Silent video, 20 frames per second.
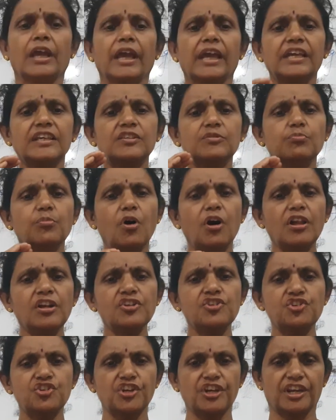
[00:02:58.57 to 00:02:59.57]
A small
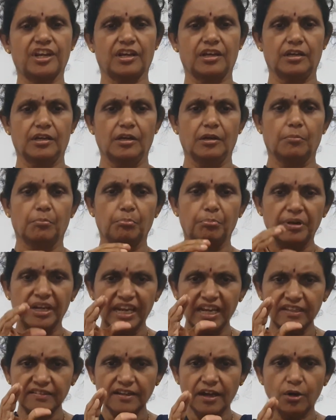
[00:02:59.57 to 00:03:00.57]
chick
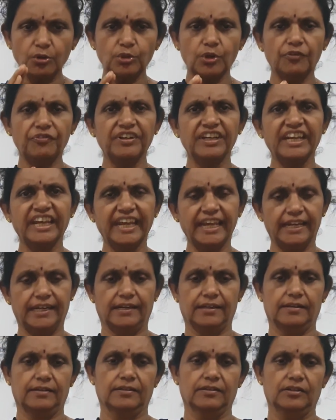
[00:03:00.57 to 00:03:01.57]
breaks out of an egg.